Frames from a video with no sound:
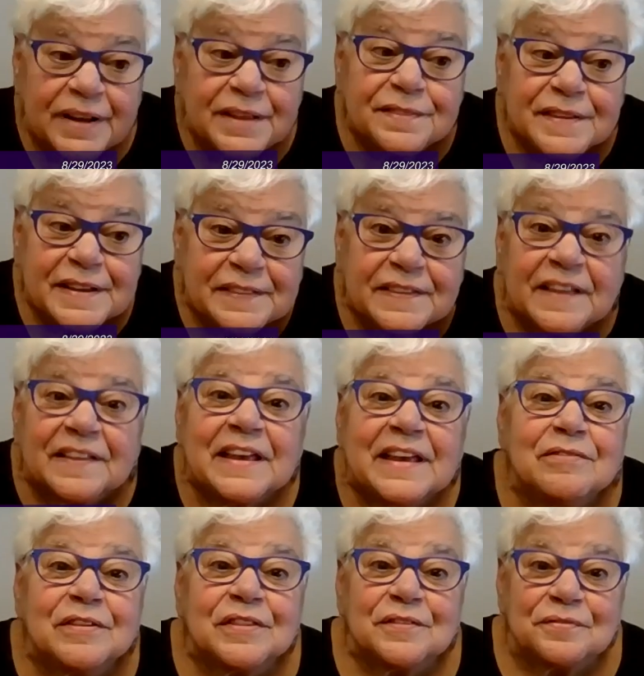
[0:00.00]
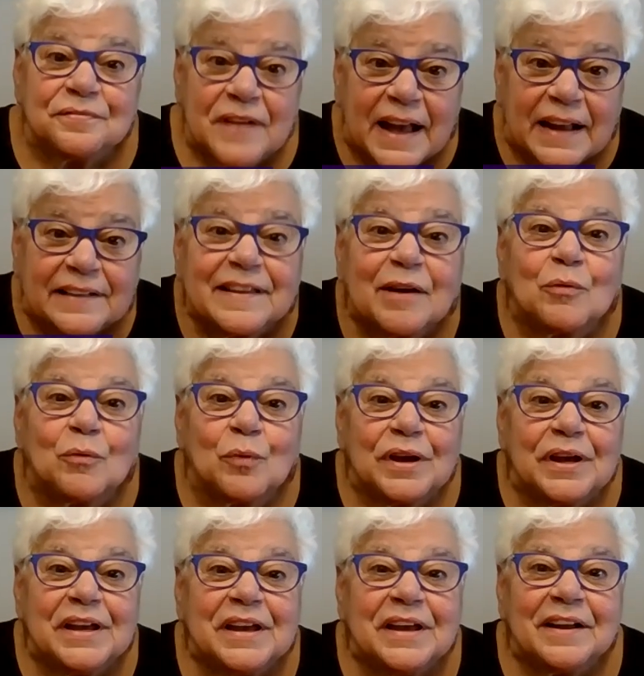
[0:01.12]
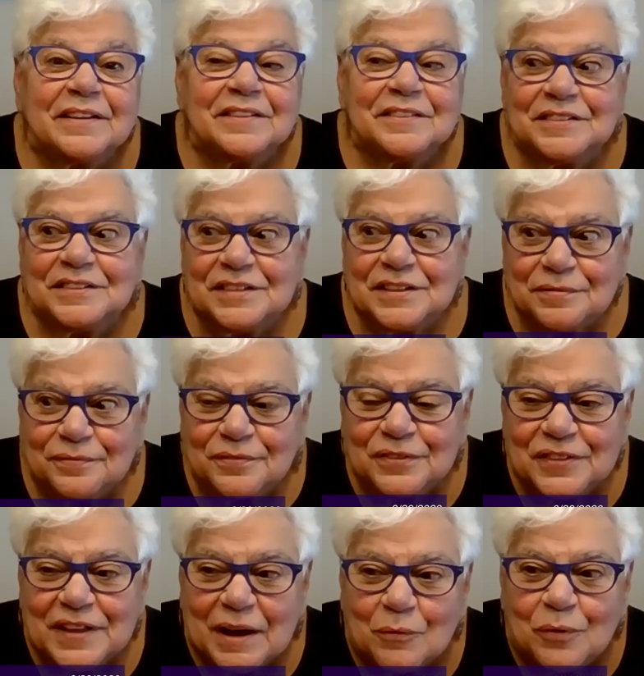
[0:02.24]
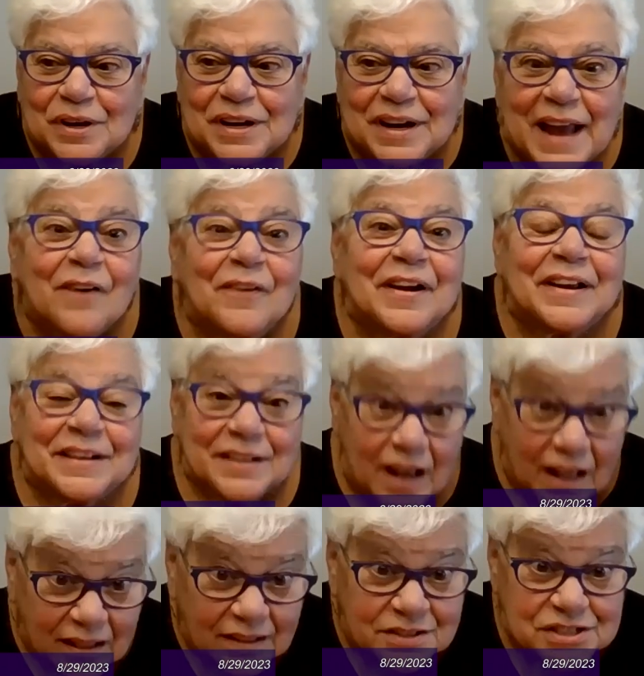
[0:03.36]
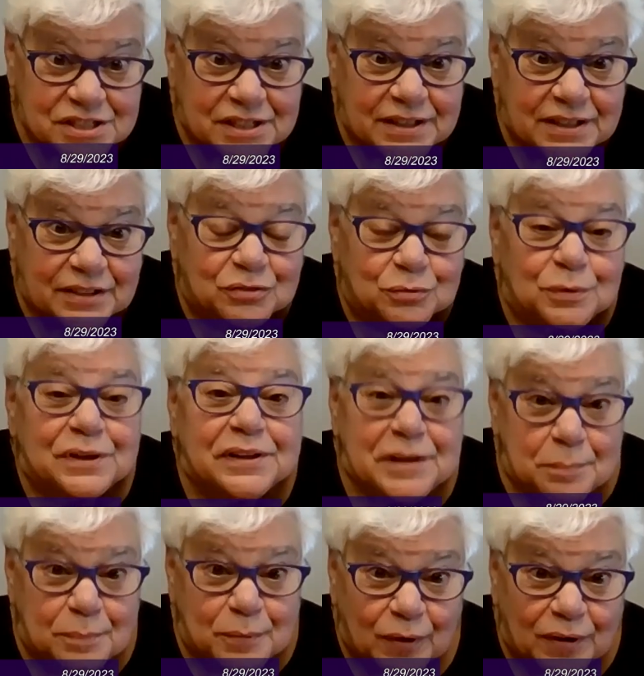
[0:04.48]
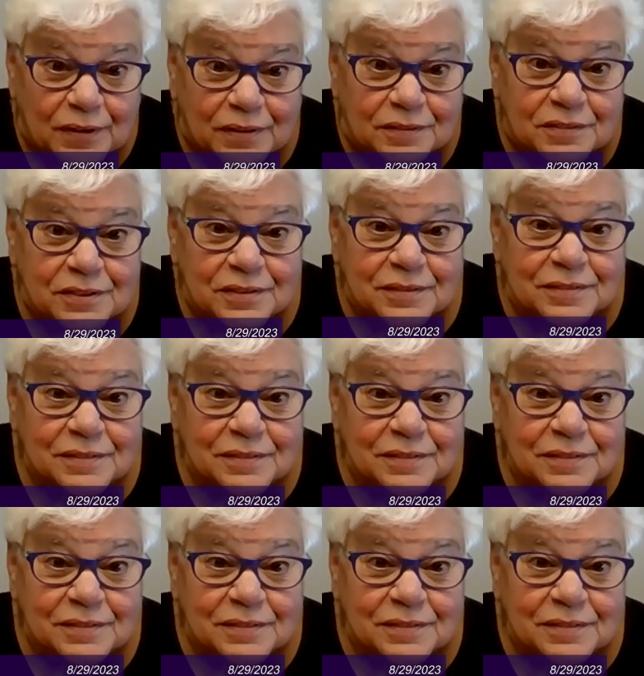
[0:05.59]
but I think that even the fact that we that we now acknowledge it is really important.